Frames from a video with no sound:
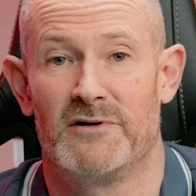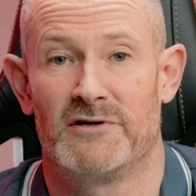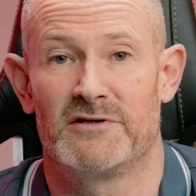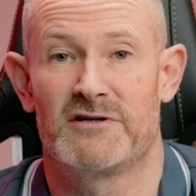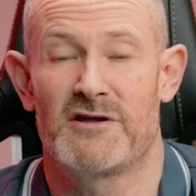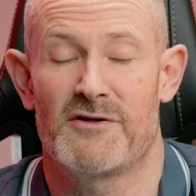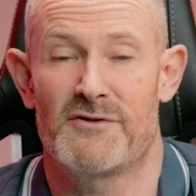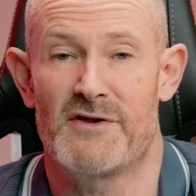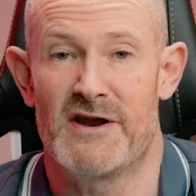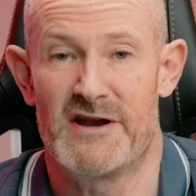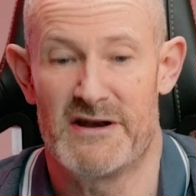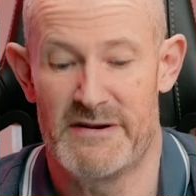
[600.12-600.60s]

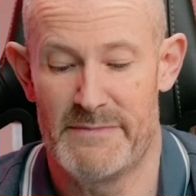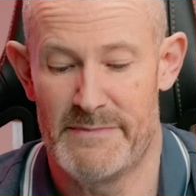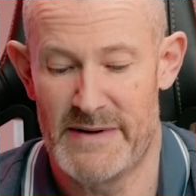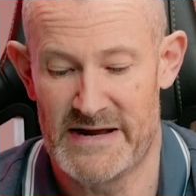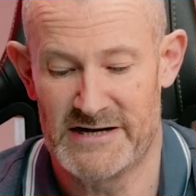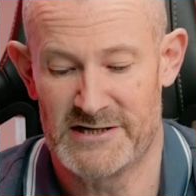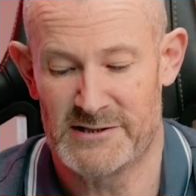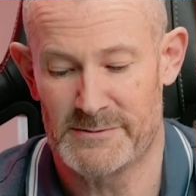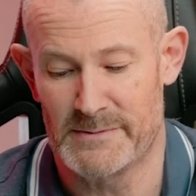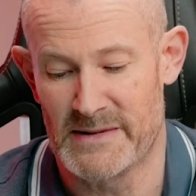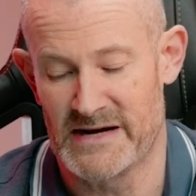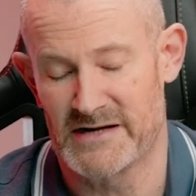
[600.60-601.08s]
multi-threaded
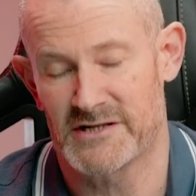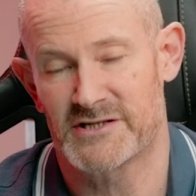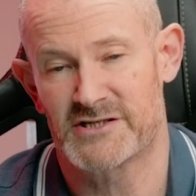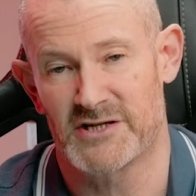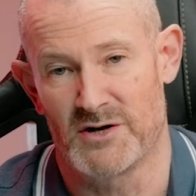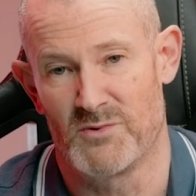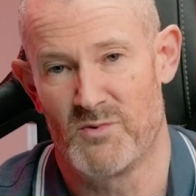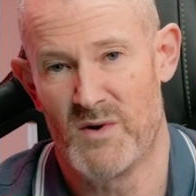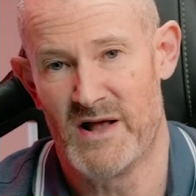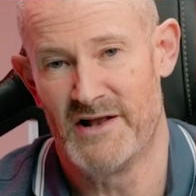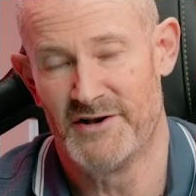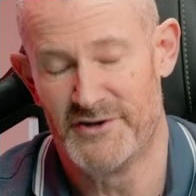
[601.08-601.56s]
benchmarks.
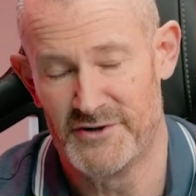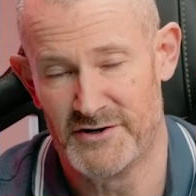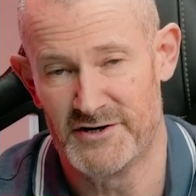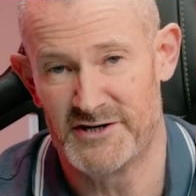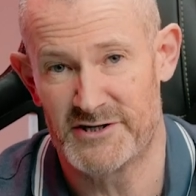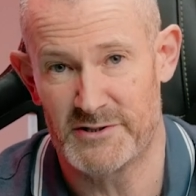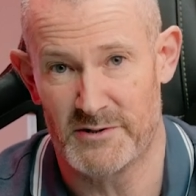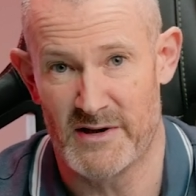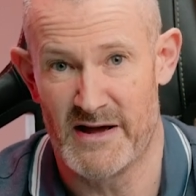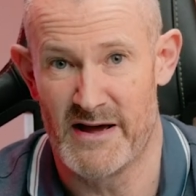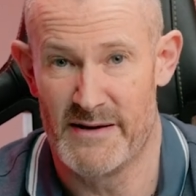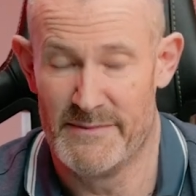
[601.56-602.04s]
So well
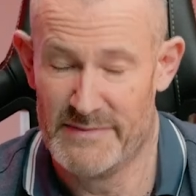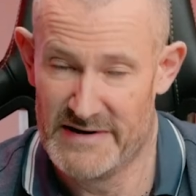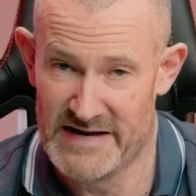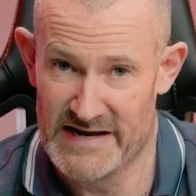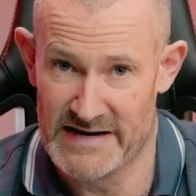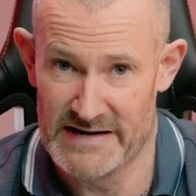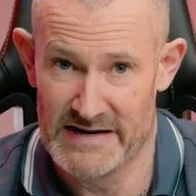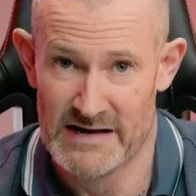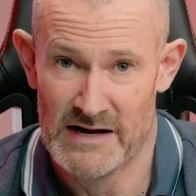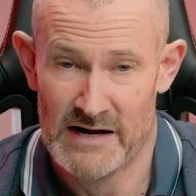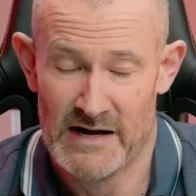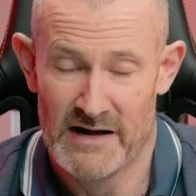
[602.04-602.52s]
done to
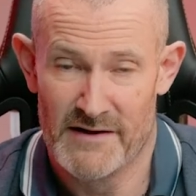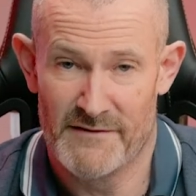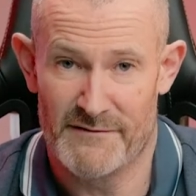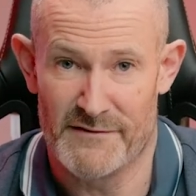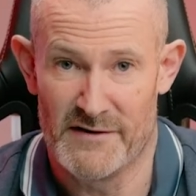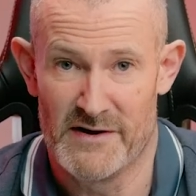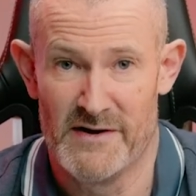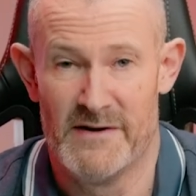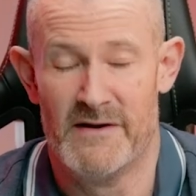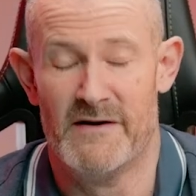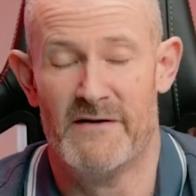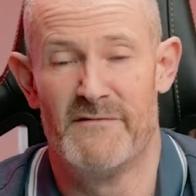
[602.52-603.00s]
AMD
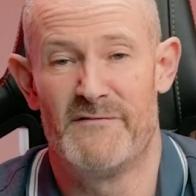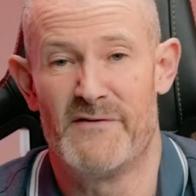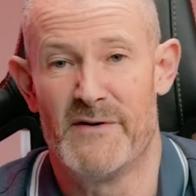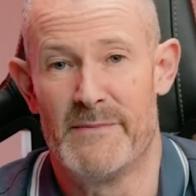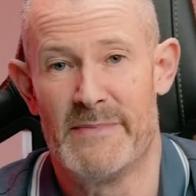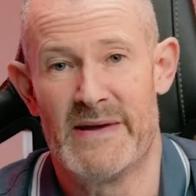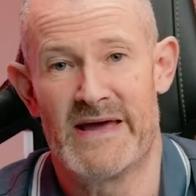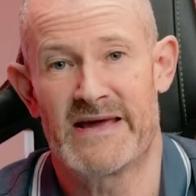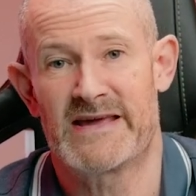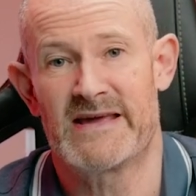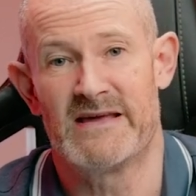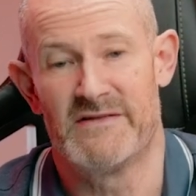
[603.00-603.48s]
for
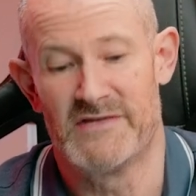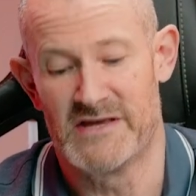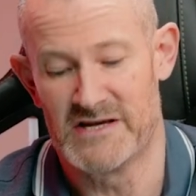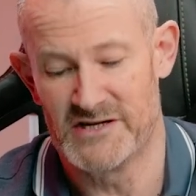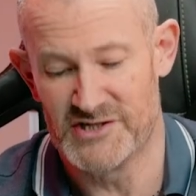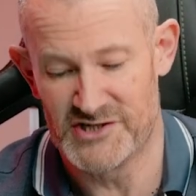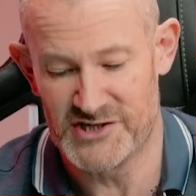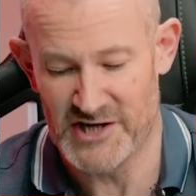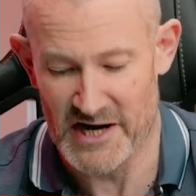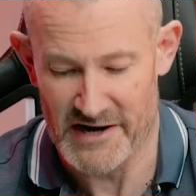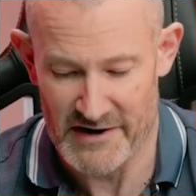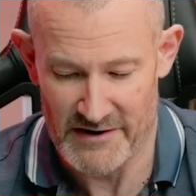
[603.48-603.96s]
making
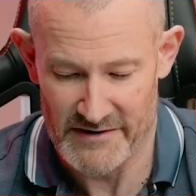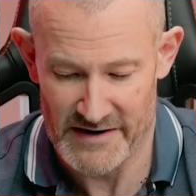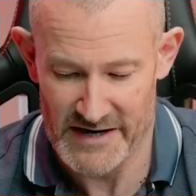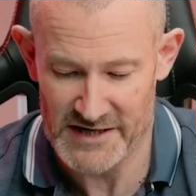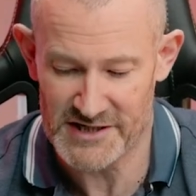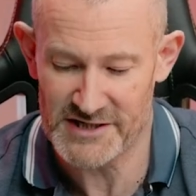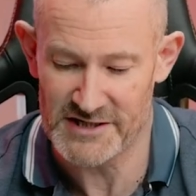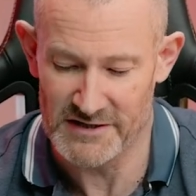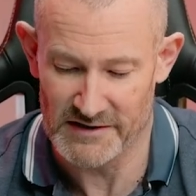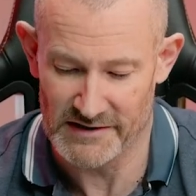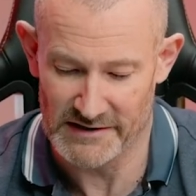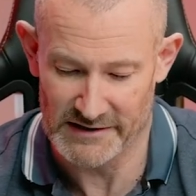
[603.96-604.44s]
these
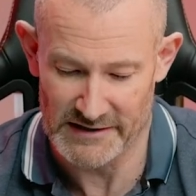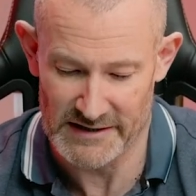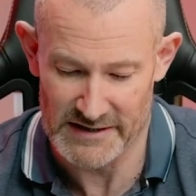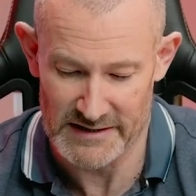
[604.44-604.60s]
generational